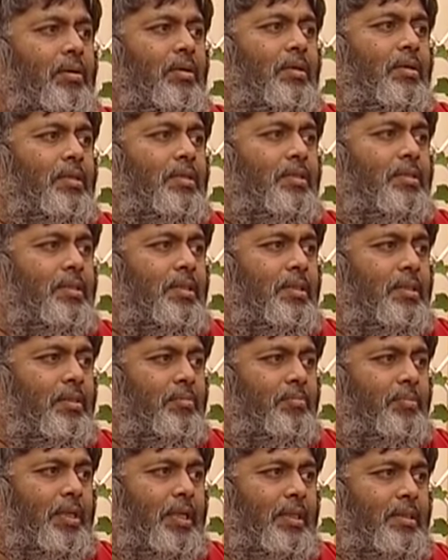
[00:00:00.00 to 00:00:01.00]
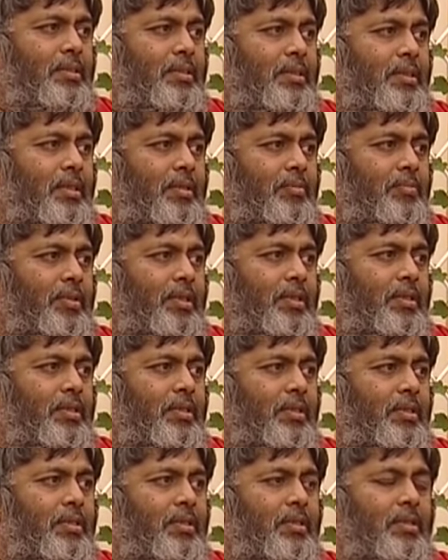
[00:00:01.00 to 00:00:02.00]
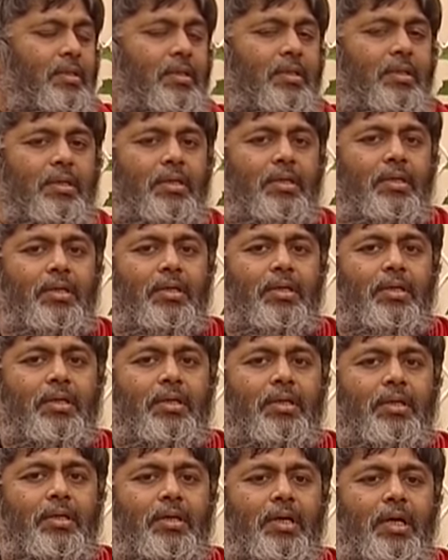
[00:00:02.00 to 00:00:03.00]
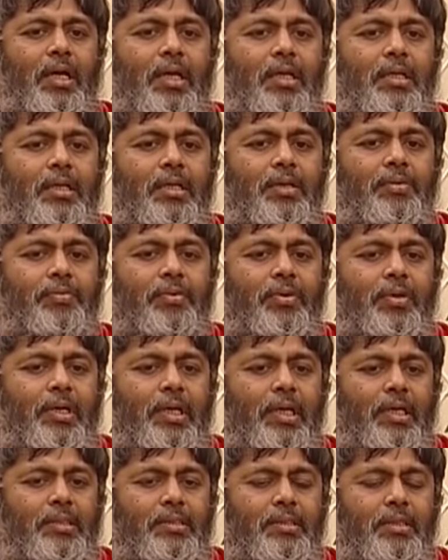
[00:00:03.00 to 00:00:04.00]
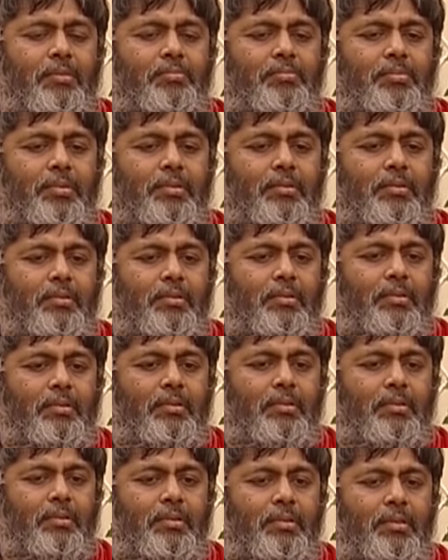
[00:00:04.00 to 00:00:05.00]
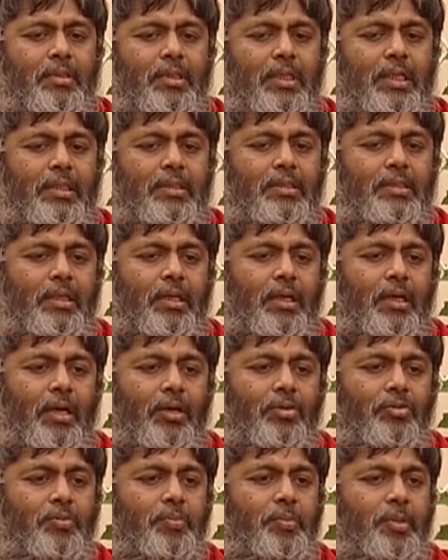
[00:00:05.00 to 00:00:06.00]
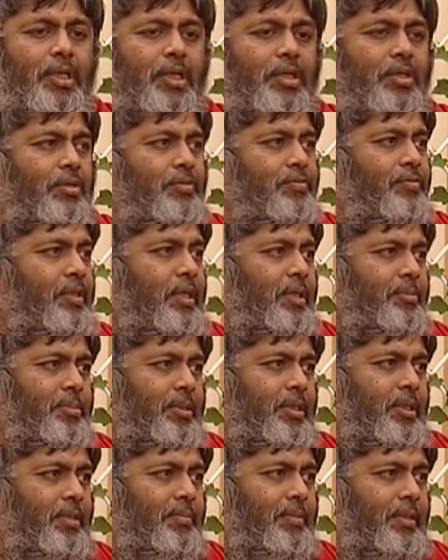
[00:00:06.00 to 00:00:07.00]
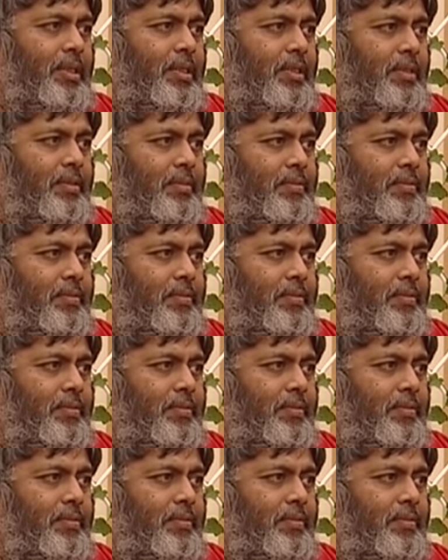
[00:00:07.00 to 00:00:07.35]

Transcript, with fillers: or is it the past karma now i'll give you example there is a outbreak of epidemic